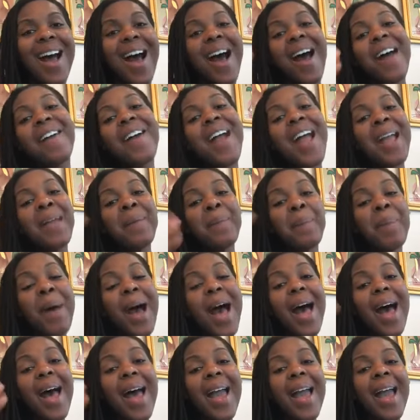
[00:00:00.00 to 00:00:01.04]
All right,
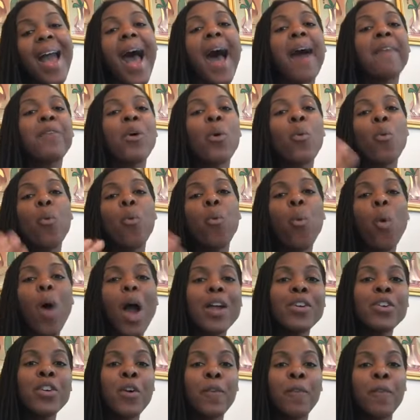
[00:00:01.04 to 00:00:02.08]
bye. Have a
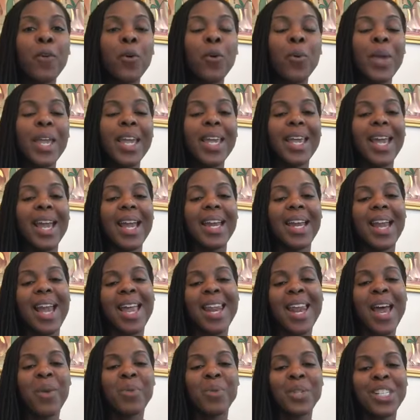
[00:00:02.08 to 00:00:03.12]
wonderful weekend,
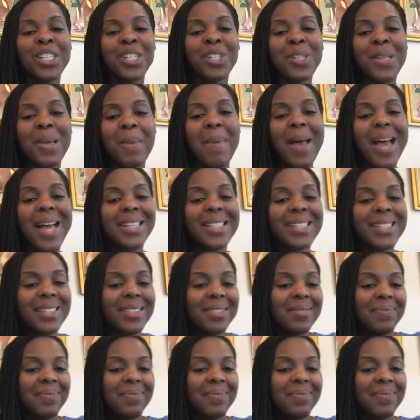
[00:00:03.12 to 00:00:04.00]
and I wish you the best.